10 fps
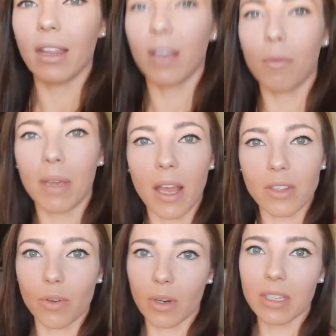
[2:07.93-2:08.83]
in there
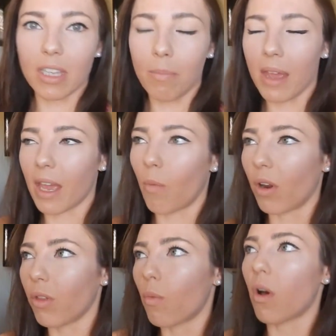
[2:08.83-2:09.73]
because Nora's sleeping and one
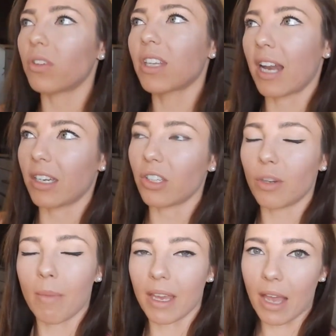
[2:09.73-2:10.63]
of the walls connecting
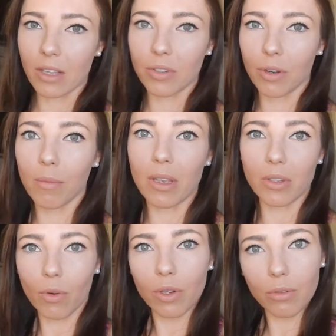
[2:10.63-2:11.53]
to my guest room is
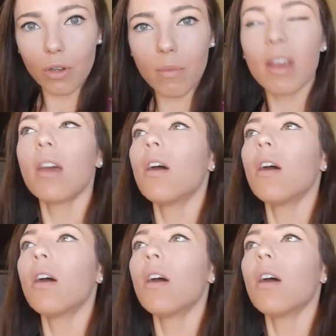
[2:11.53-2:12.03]
Nora's room.